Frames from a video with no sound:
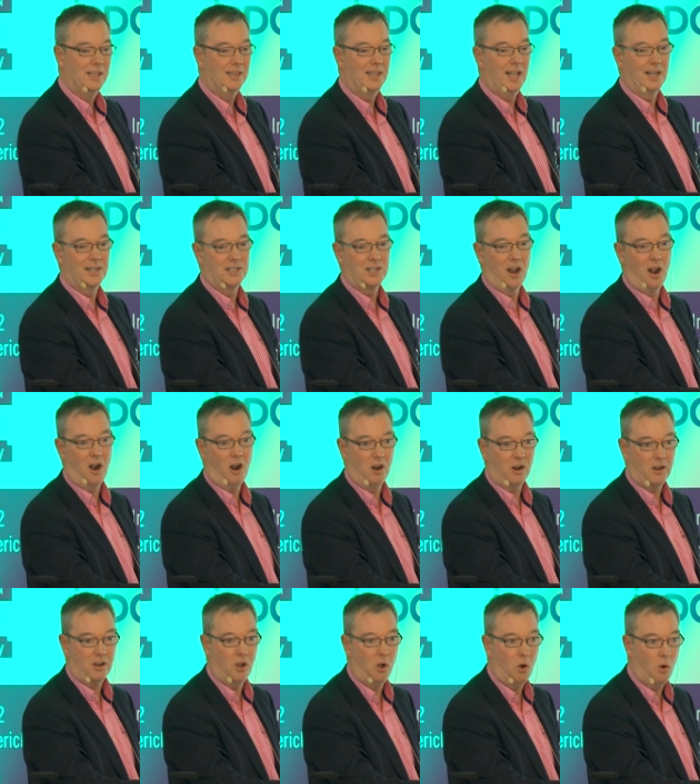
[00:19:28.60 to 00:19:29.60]
that are
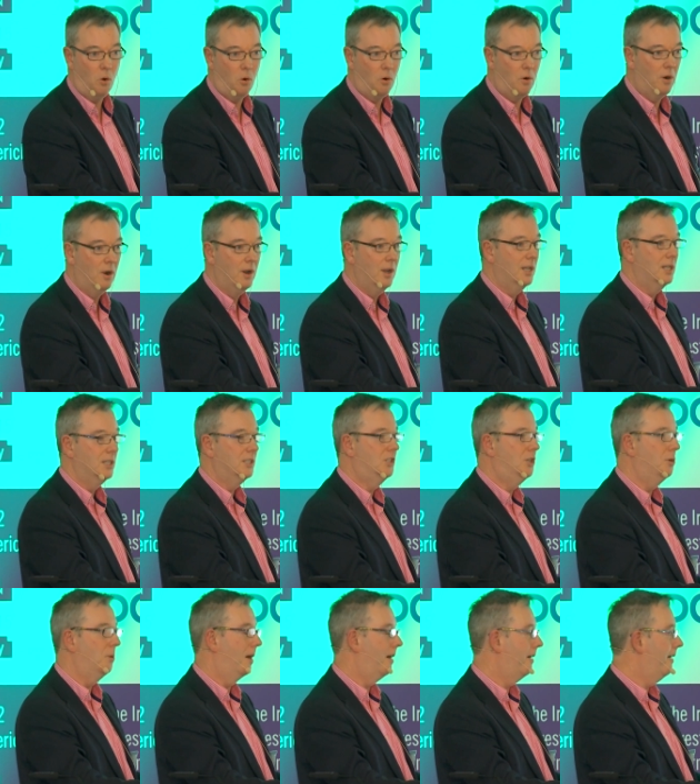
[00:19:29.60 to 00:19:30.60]
core
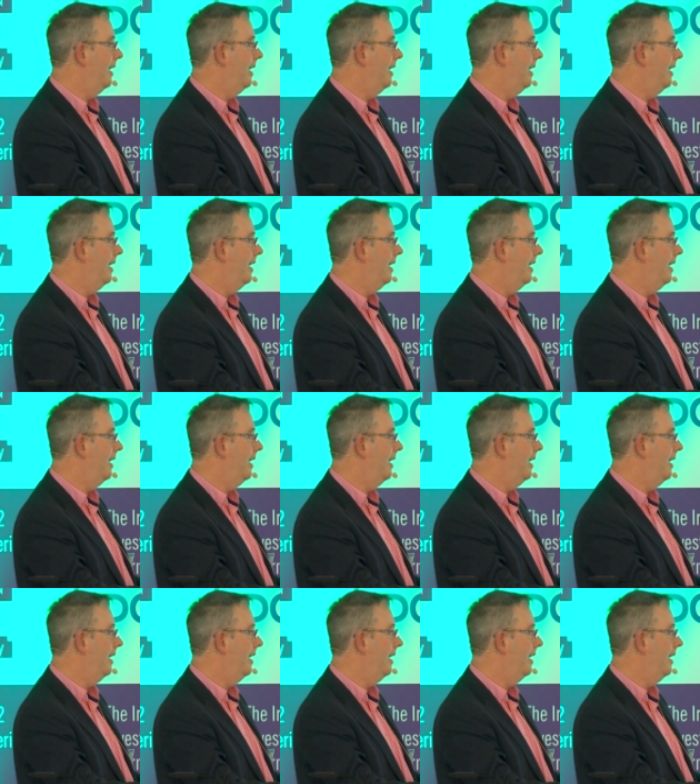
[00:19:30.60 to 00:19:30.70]
to our